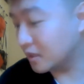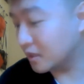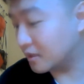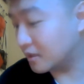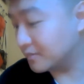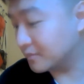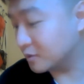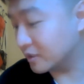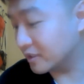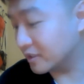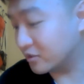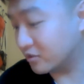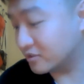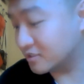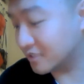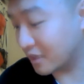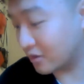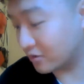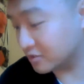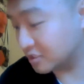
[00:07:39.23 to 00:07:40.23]
in their
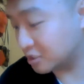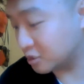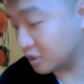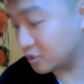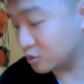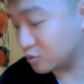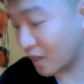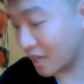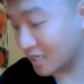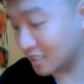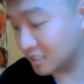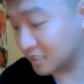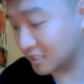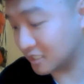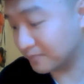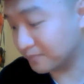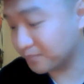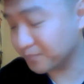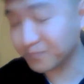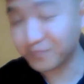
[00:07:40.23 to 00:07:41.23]
sales
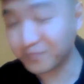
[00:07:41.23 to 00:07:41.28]
strategy.